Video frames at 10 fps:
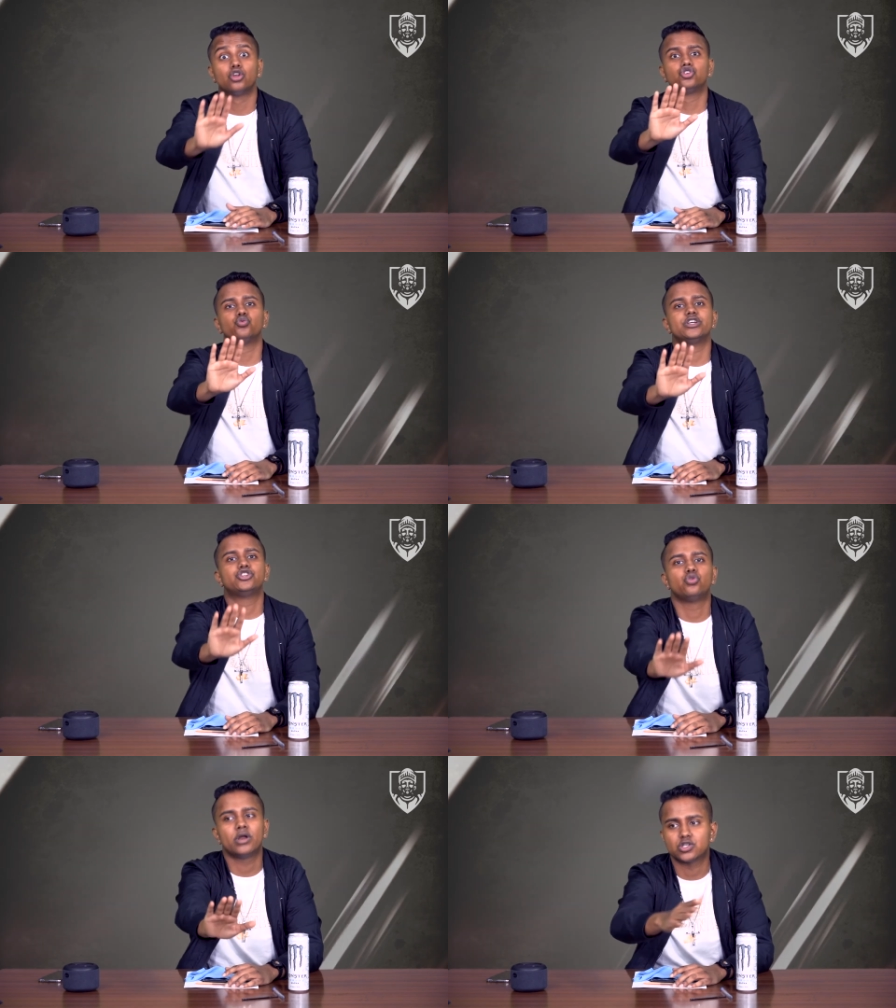Do we
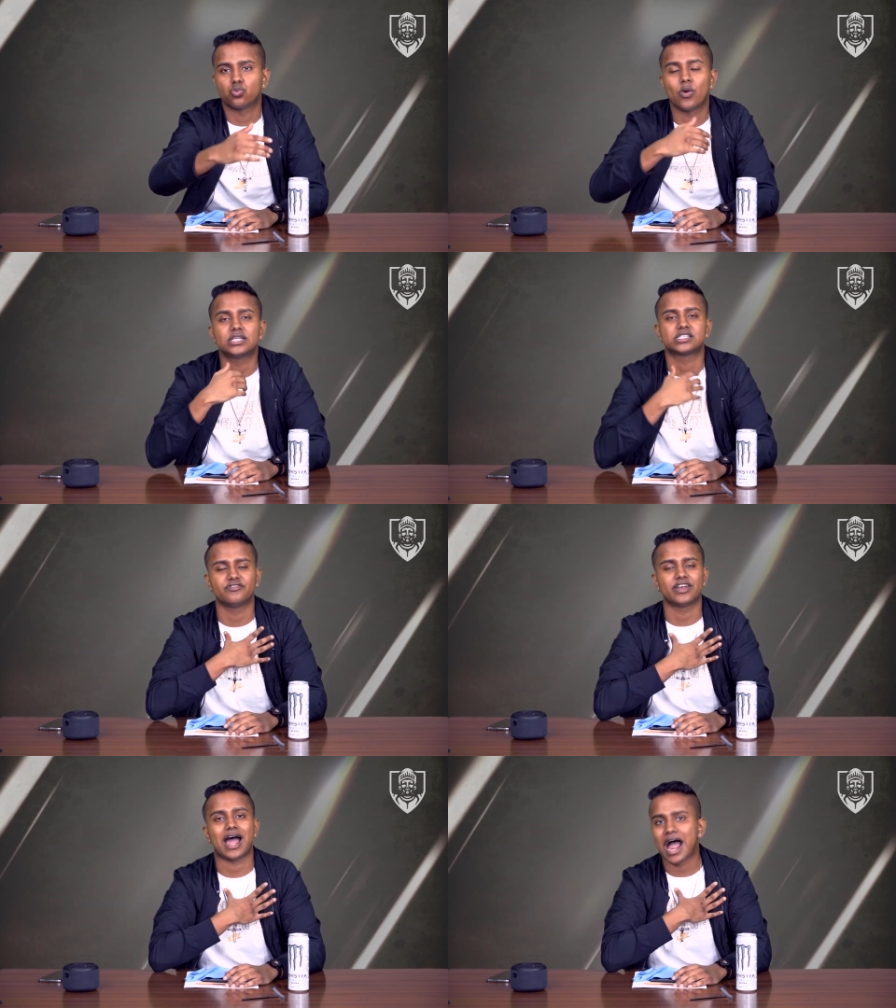do it as well as
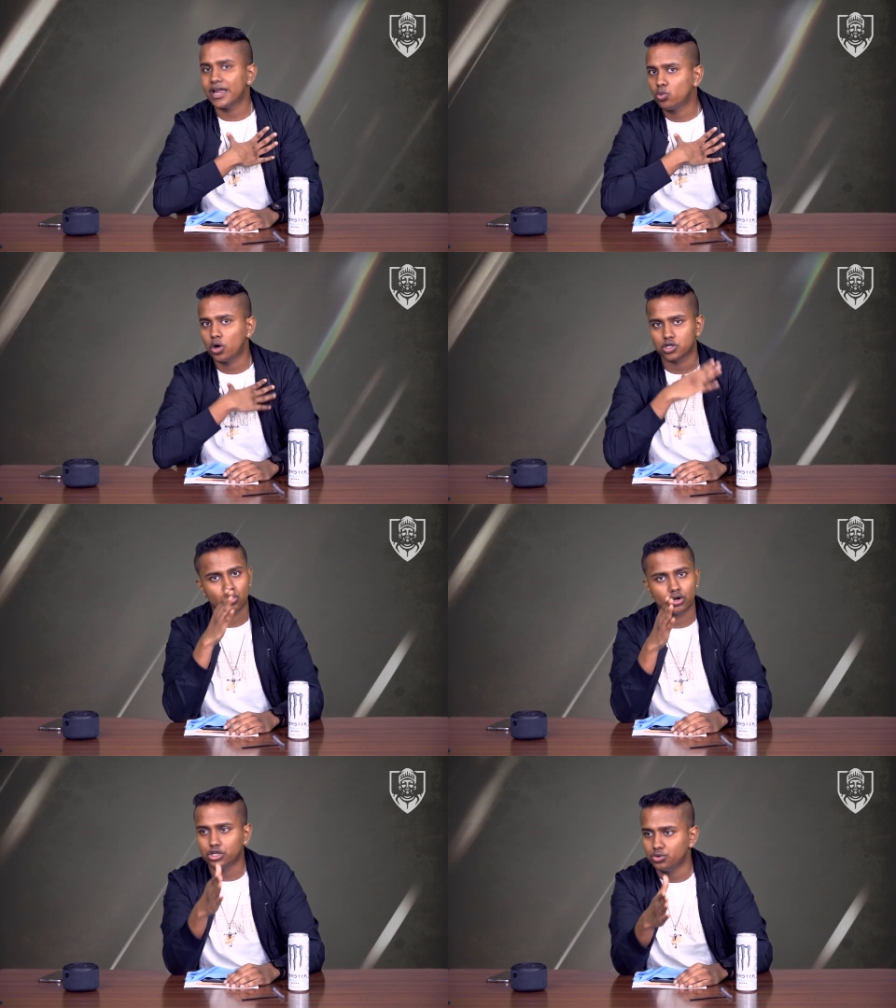even I want to
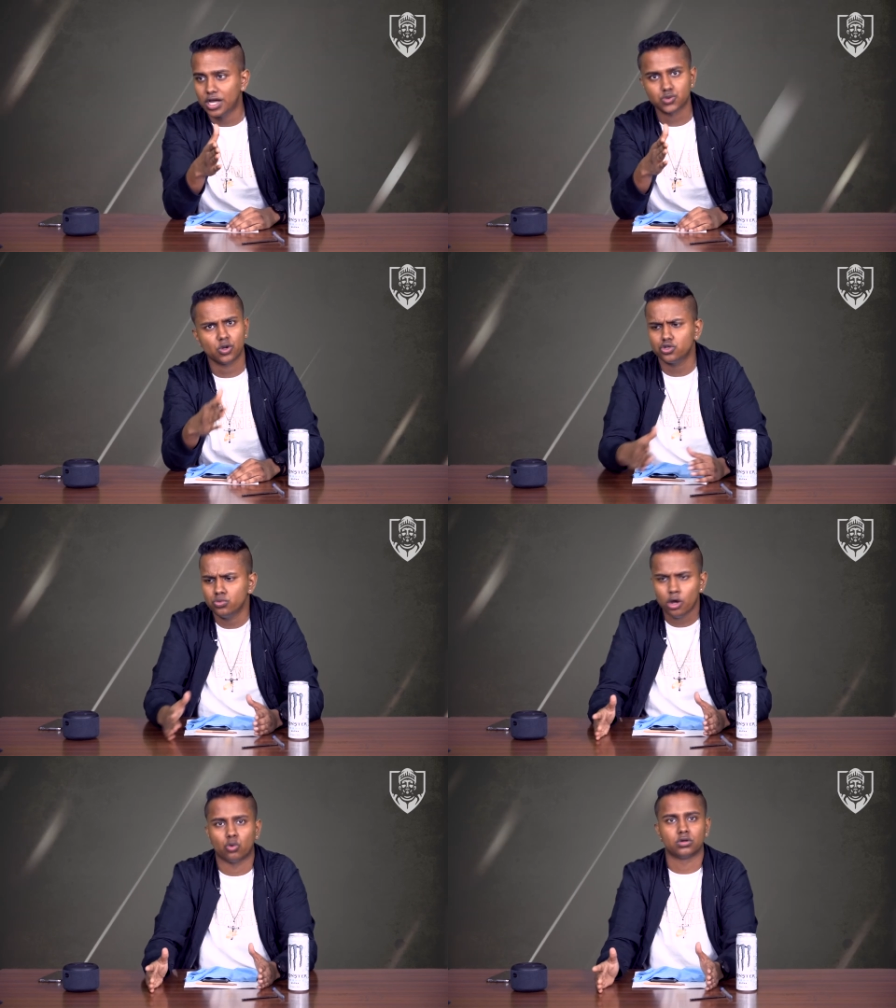or you guys want to?
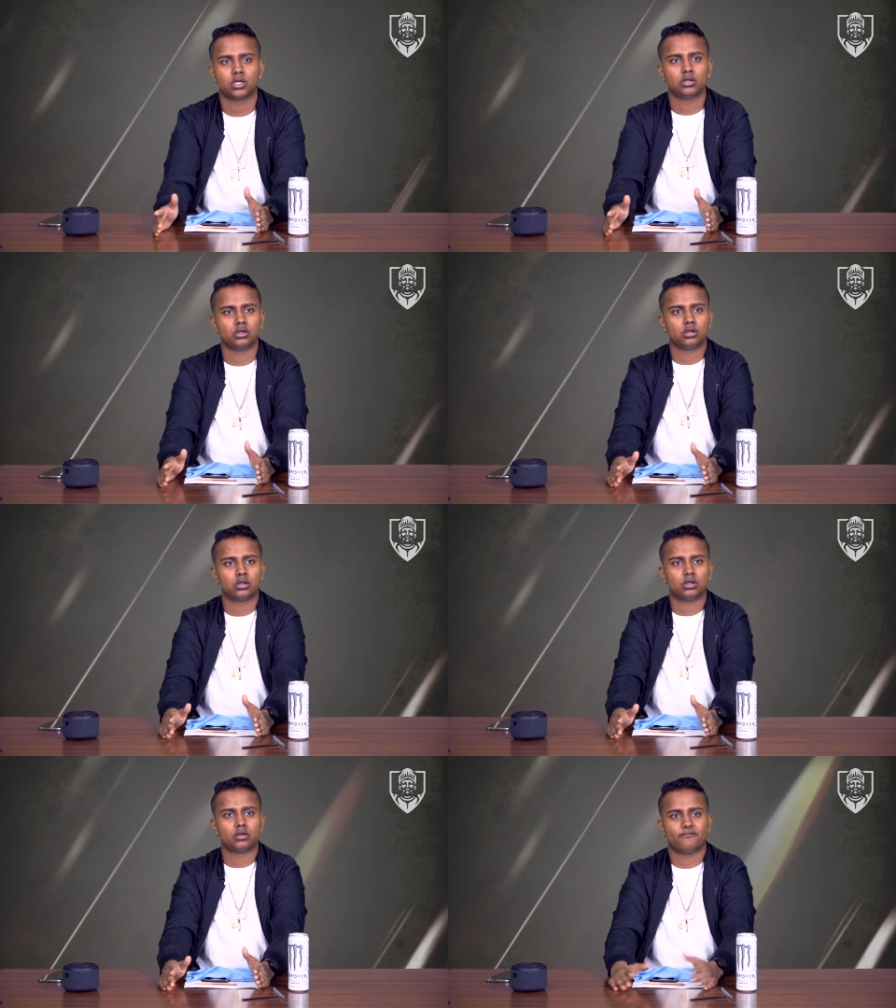No.
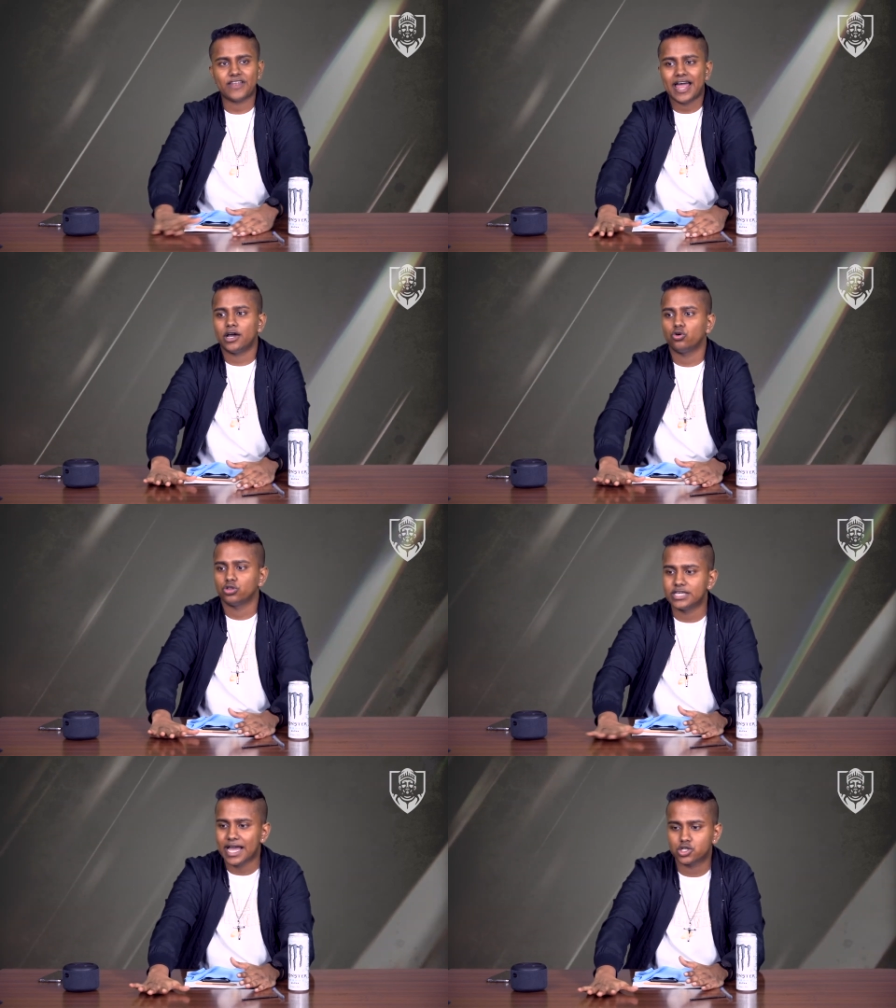Flat out,
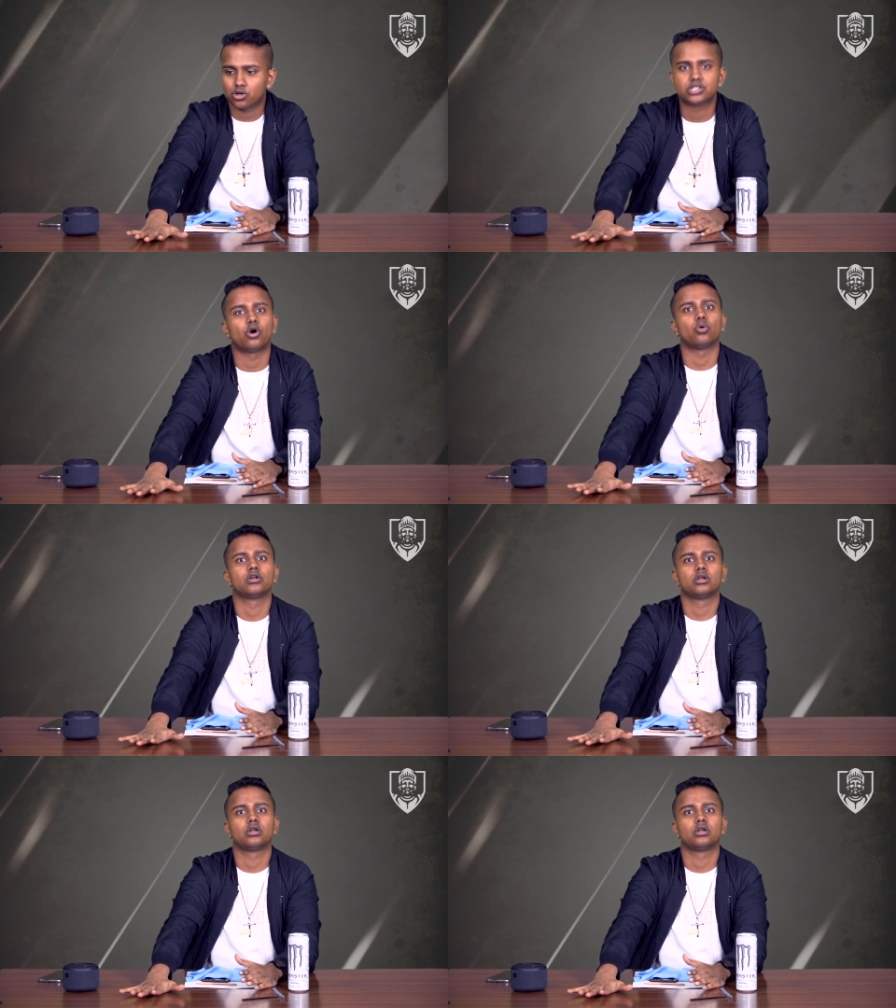the answer is no.